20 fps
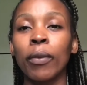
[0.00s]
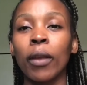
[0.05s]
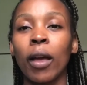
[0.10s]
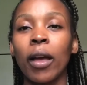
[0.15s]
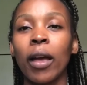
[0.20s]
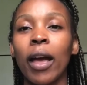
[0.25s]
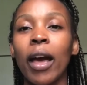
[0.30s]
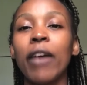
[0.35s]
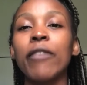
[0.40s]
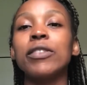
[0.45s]

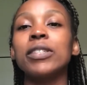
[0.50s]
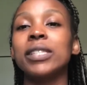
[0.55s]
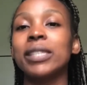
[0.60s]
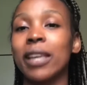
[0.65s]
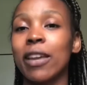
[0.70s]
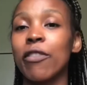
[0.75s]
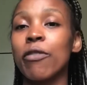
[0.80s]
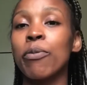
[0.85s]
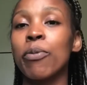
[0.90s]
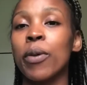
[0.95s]
have a
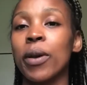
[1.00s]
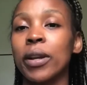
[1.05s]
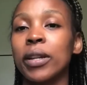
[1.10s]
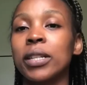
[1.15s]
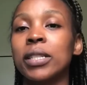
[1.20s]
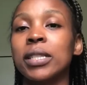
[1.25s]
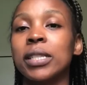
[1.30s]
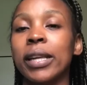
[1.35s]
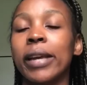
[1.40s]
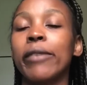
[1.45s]
safe
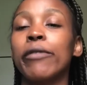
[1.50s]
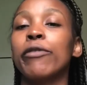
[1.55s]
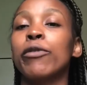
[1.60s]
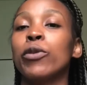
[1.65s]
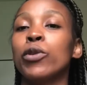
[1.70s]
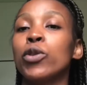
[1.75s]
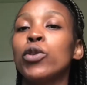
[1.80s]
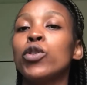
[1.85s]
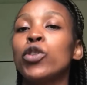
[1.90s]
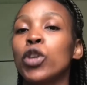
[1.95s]
pregnancy and for
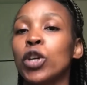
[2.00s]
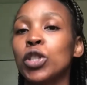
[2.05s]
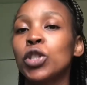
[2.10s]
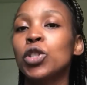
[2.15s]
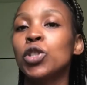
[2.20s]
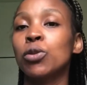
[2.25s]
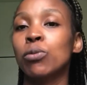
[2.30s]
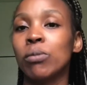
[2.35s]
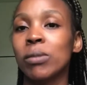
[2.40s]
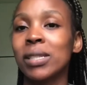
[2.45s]
you not to
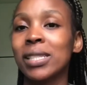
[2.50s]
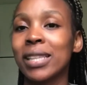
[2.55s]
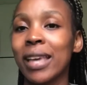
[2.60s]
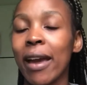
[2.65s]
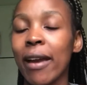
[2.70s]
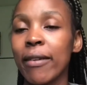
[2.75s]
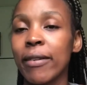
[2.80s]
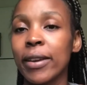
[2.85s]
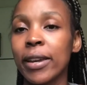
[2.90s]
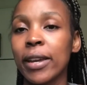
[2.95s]

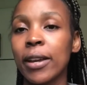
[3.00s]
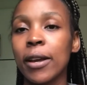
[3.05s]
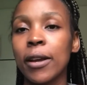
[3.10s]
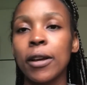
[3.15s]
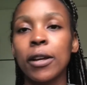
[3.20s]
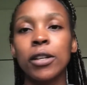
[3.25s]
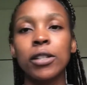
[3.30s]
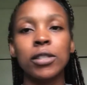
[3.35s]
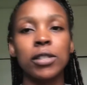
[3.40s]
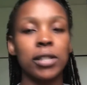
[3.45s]
miscarry.
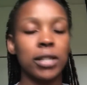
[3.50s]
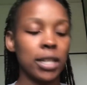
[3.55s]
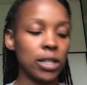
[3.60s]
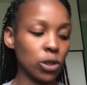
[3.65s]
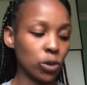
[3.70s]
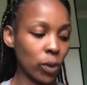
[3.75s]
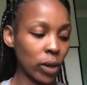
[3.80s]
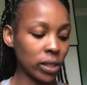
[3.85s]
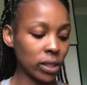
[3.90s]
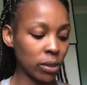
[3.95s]
So that's
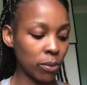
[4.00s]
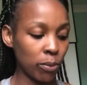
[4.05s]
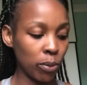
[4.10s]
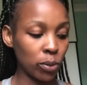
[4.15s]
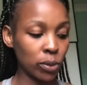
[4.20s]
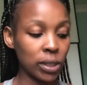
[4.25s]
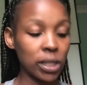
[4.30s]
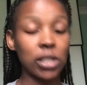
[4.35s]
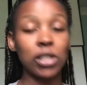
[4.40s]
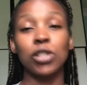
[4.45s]
why it's
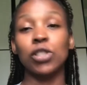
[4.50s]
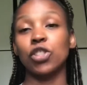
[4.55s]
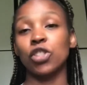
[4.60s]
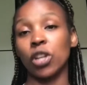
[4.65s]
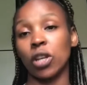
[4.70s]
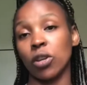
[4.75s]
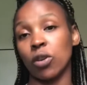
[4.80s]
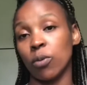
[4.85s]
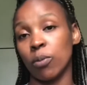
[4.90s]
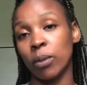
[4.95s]
important to check
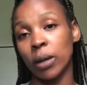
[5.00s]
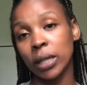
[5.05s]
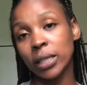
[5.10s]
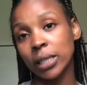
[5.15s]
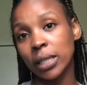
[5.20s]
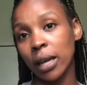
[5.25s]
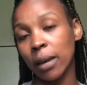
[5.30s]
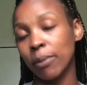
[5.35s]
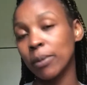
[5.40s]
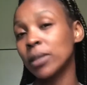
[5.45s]
your blood
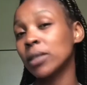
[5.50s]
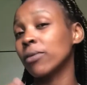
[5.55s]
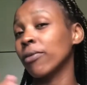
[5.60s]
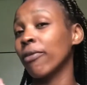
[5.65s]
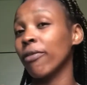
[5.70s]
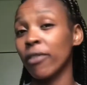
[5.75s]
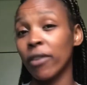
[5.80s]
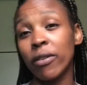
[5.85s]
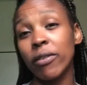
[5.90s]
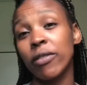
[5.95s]
type. It's
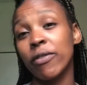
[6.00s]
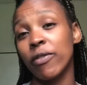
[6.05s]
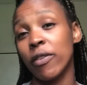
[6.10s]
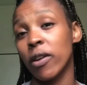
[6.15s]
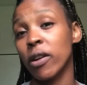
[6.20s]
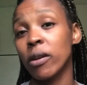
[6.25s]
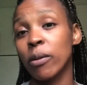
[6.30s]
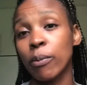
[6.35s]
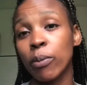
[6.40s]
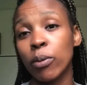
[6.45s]
very, very
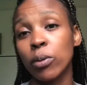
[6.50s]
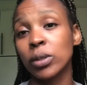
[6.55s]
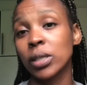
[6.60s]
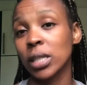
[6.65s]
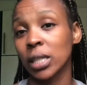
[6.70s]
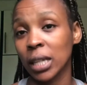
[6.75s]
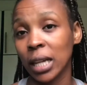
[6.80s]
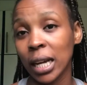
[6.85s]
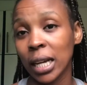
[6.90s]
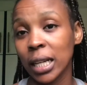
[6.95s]
important,
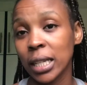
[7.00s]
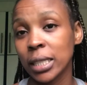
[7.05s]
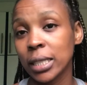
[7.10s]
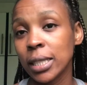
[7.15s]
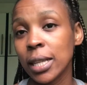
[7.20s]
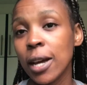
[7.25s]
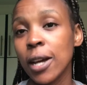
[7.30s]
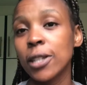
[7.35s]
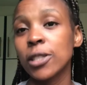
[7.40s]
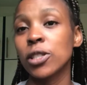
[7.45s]
guys,
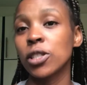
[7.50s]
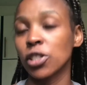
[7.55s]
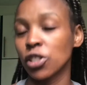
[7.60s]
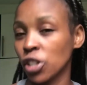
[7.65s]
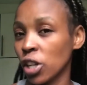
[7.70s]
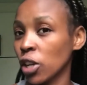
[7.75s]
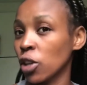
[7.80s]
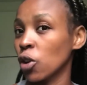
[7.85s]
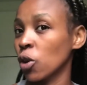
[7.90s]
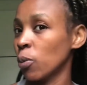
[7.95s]
to
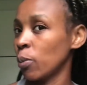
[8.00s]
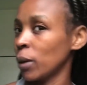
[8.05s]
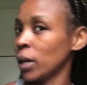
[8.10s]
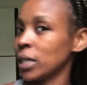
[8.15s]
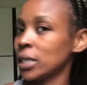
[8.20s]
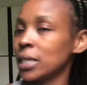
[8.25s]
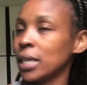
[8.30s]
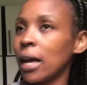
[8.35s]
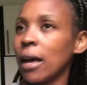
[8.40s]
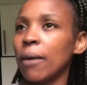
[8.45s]
check your blood
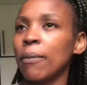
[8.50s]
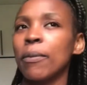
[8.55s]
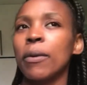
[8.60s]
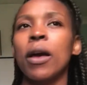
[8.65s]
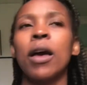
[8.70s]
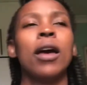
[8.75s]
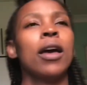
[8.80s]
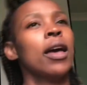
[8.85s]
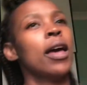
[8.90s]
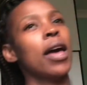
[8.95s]
type.
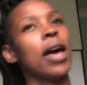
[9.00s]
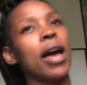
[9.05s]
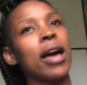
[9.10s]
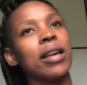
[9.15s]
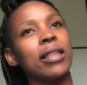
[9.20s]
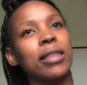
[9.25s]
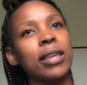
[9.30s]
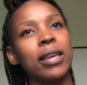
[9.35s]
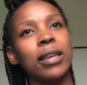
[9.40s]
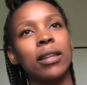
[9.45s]
And
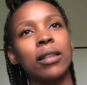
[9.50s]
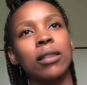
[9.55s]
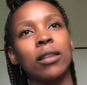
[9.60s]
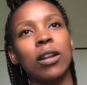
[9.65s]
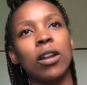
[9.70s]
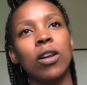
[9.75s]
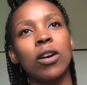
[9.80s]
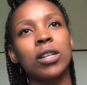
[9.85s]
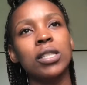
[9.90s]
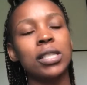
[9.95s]
then the
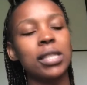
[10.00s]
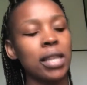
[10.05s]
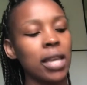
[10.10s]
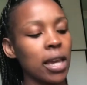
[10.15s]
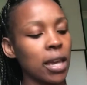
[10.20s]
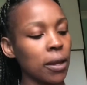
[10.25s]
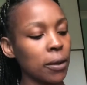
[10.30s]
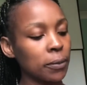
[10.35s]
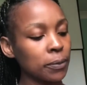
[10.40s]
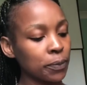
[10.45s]
last
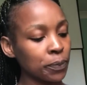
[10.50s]
thing